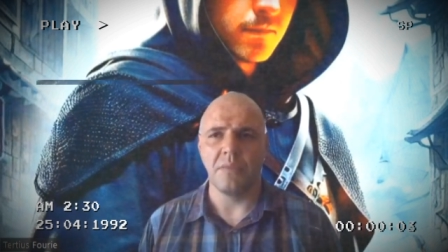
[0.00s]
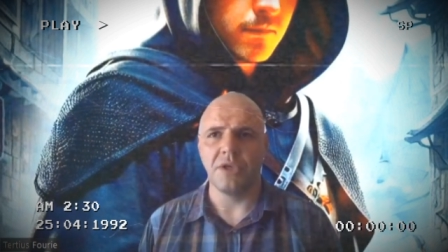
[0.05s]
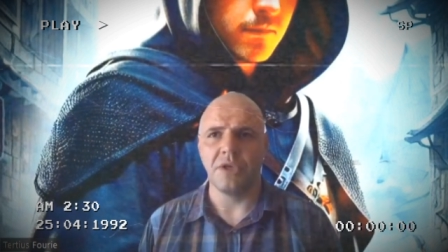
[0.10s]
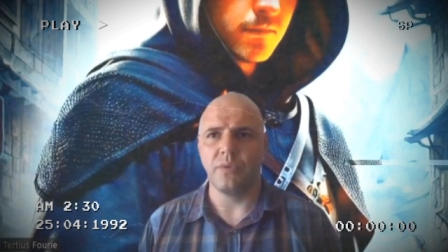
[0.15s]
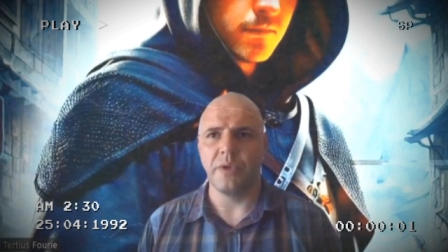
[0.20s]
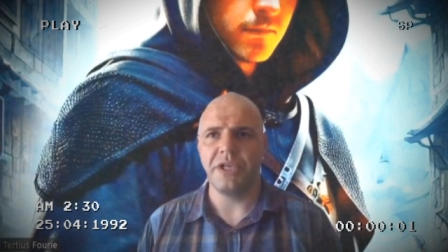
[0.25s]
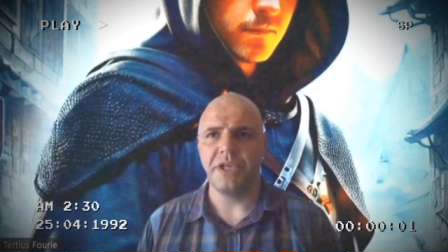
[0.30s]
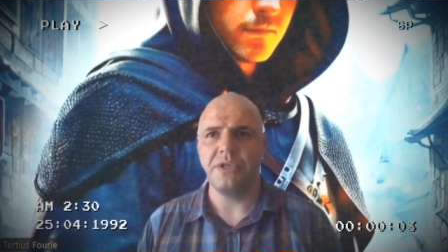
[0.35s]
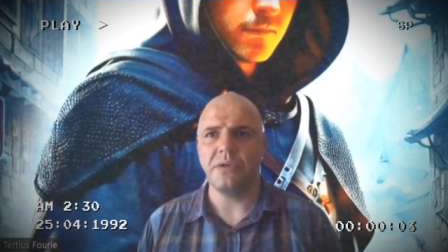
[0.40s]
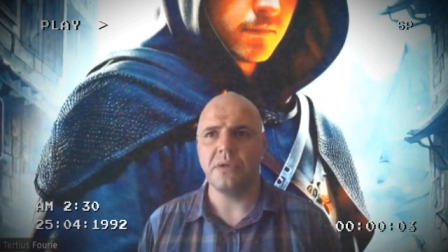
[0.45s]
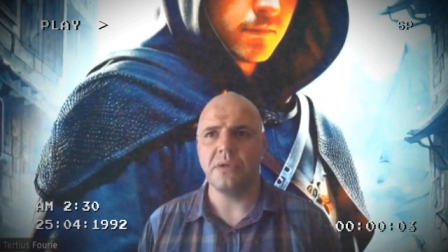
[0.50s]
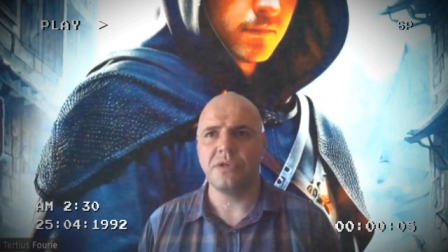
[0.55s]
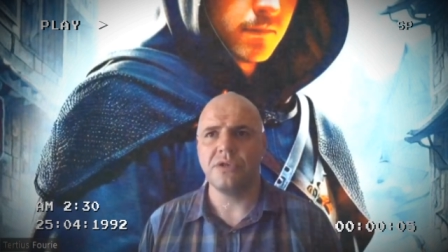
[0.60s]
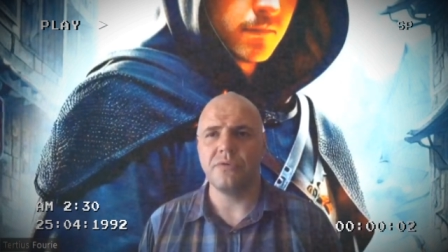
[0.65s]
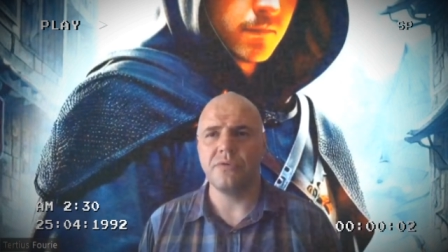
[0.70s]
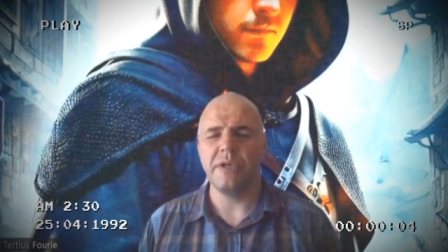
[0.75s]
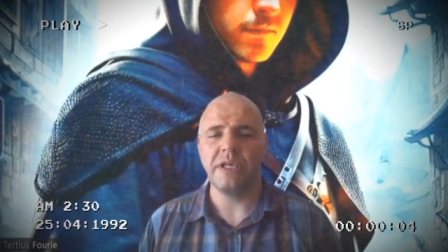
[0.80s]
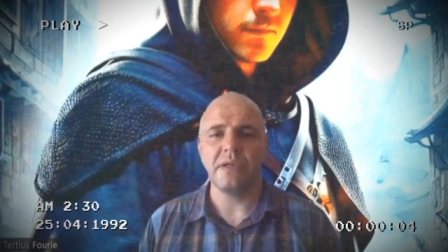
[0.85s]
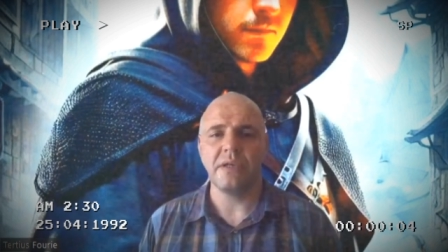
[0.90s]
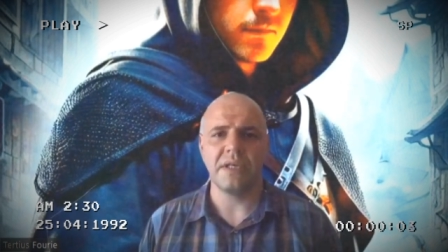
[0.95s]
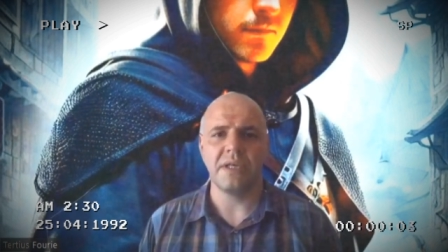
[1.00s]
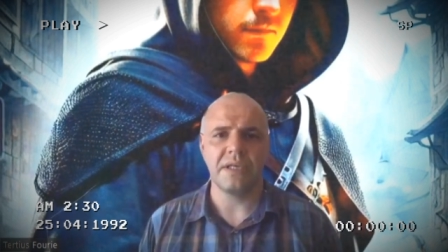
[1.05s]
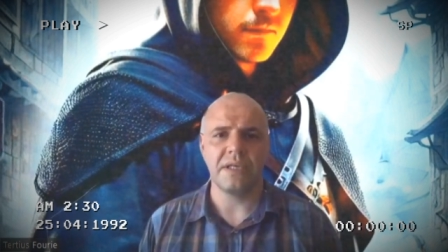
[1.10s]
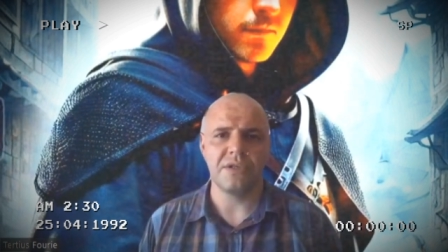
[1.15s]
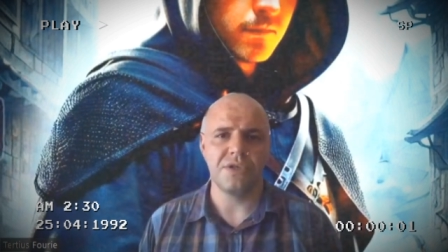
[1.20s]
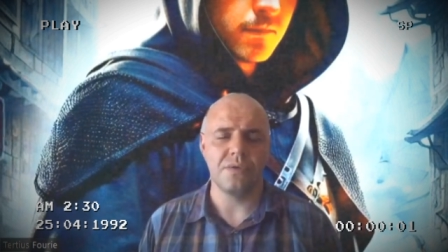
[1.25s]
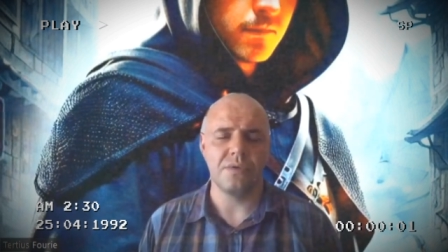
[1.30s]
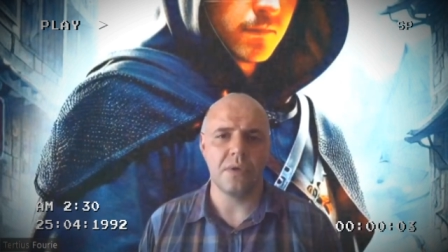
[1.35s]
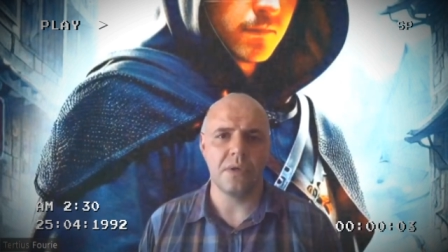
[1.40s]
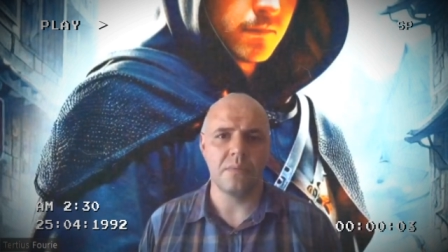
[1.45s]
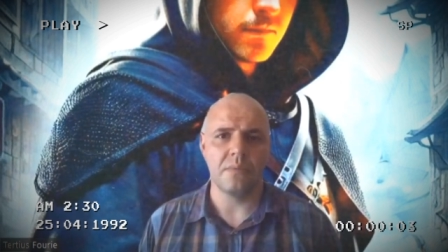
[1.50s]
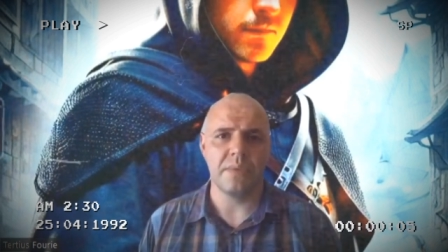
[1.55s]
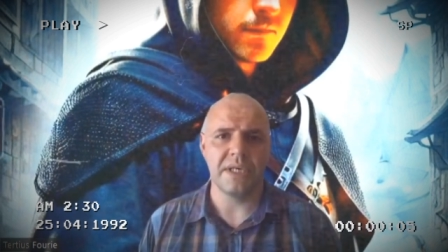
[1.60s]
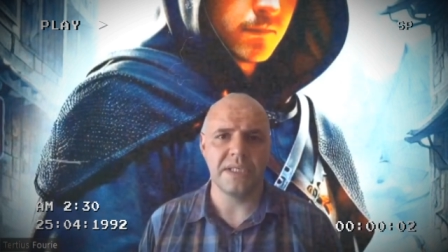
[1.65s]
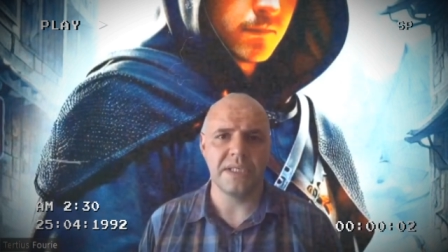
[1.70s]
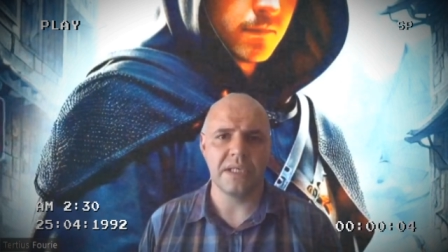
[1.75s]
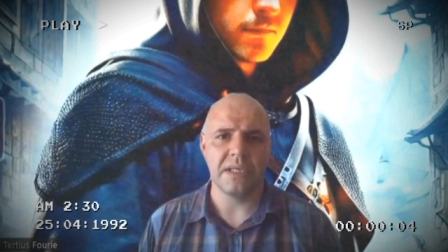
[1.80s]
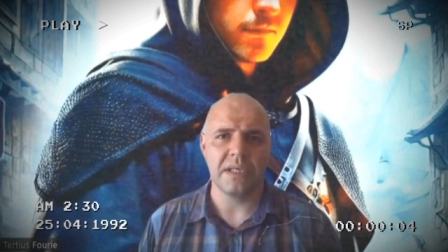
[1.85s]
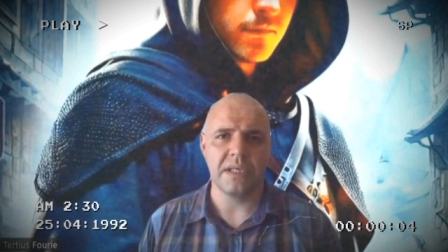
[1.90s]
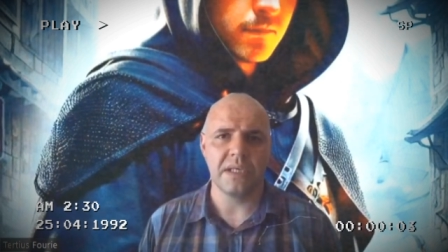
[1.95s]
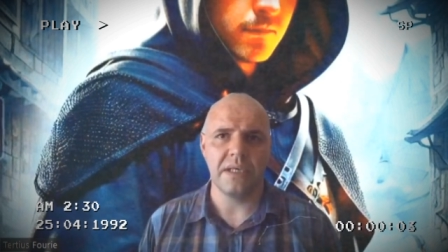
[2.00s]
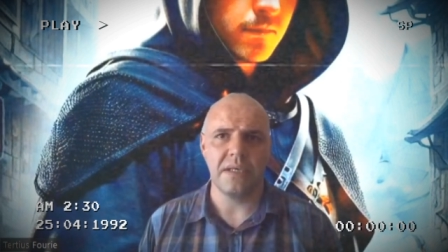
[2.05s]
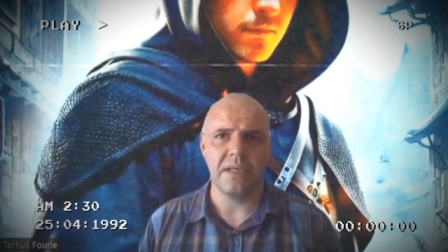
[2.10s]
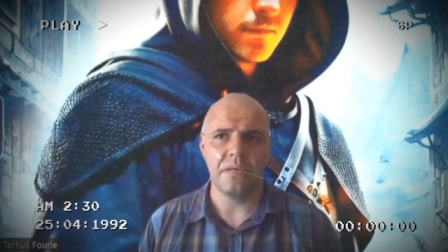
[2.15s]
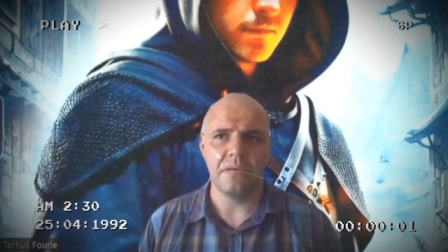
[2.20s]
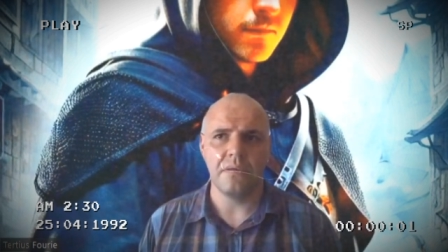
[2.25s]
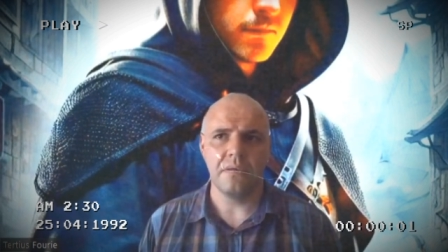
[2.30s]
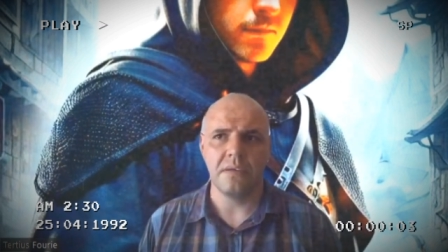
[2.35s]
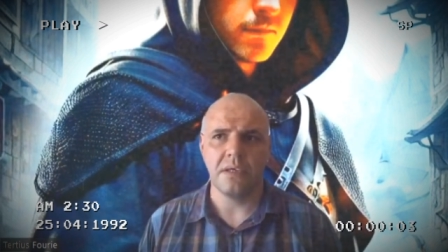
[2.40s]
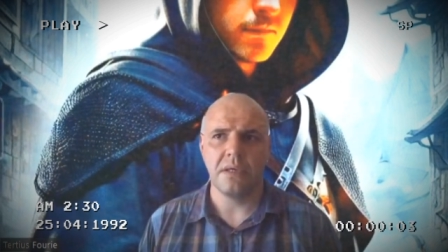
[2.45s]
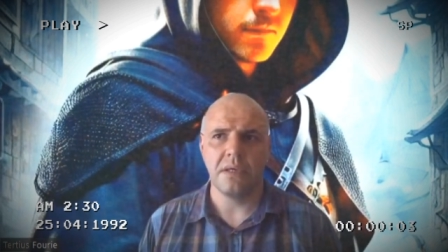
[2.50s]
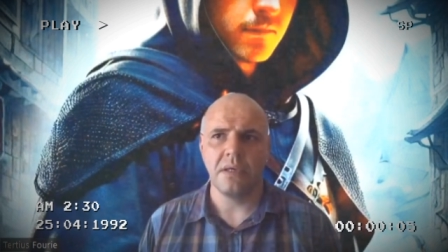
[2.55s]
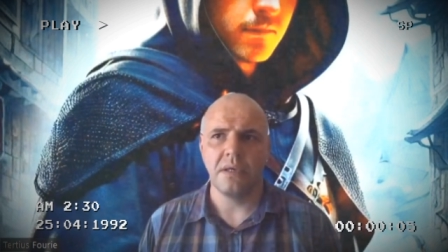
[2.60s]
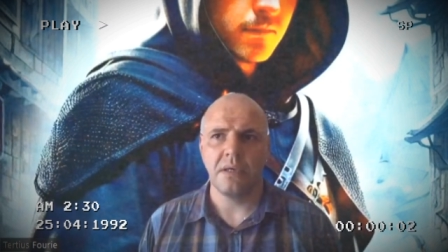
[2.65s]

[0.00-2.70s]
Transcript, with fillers: But when you are doing that, you are basically